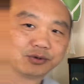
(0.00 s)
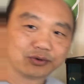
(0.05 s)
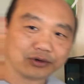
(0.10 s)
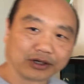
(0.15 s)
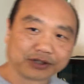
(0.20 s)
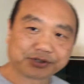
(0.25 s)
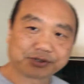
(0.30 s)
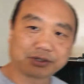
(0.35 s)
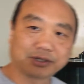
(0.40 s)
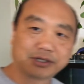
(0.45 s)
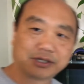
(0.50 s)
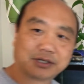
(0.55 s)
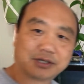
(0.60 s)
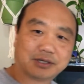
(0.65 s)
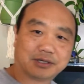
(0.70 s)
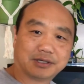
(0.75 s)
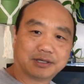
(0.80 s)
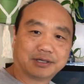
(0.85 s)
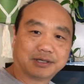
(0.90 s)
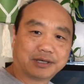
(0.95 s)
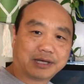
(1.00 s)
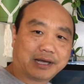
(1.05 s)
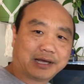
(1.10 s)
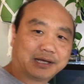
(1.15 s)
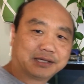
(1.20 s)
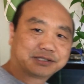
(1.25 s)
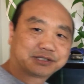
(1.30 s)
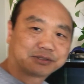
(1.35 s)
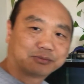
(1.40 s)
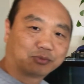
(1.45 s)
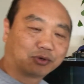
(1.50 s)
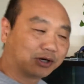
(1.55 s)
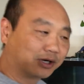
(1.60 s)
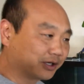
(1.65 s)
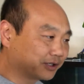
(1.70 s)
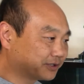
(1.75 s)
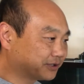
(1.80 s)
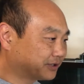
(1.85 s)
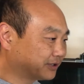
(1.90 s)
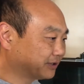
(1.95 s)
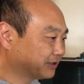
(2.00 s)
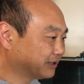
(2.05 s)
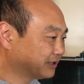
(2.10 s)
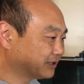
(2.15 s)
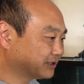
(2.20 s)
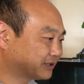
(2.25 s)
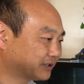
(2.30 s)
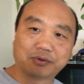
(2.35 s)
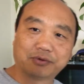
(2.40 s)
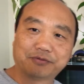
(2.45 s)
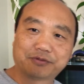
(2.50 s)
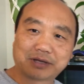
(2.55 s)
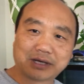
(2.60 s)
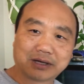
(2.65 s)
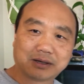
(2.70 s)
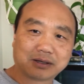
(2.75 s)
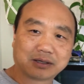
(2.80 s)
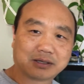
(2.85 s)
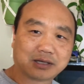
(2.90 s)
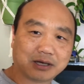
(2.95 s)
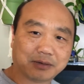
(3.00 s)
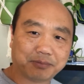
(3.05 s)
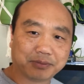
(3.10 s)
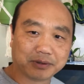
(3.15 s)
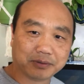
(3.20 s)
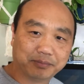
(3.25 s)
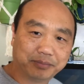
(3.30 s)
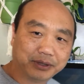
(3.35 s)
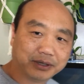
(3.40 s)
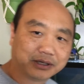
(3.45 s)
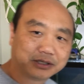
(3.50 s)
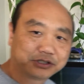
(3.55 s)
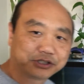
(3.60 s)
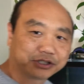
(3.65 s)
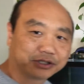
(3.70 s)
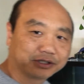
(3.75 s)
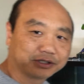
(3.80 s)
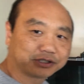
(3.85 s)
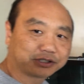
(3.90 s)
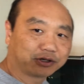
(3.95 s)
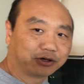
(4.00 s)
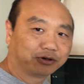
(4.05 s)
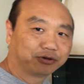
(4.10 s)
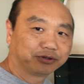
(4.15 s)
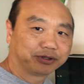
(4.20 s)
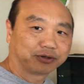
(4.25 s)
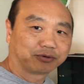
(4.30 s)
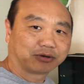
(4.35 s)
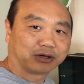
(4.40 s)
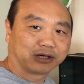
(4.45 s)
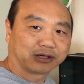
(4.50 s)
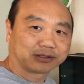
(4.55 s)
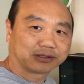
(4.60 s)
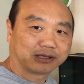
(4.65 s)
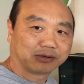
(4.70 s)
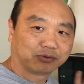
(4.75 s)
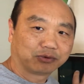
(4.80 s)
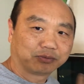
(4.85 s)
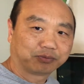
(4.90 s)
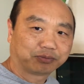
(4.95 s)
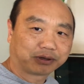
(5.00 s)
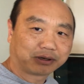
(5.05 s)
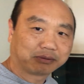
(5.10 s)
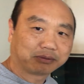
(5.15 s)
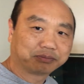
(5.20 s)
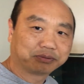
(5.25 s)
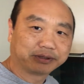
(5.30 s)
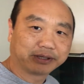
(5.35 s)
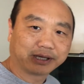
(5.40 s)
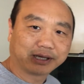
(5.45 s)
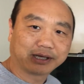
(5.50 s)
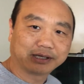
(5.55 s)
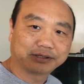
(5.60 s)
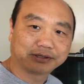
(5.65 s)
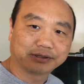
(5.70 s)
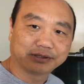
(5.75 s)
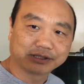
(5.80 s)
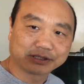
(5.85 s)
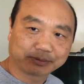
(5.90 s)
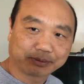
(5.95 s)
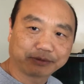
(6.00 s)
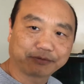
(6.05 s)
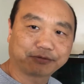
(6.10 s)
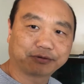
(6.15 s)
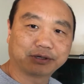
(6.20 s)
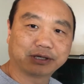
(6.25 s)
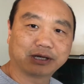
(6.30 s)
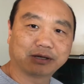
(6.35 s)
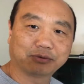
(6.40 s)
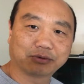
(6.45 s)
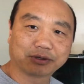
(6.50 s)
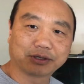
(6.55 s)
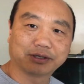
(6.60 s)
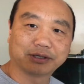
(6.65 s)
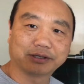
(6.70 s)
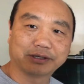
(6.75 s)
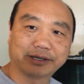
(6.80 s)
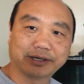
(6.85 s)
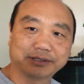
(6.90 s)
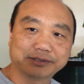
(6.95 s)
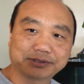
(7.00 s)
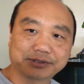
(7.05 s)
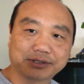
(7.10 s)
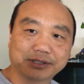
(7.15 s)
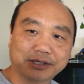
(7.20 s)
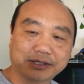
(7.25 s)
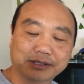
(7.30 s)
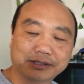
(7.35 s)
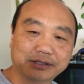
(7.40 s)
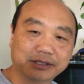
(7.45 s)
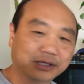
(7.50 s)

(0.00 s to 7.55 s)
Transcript: We're also going to add some rocks to this. We've got a couple of big chunks of holy rock that we'll probably add to this, but for now we're going to let it sit.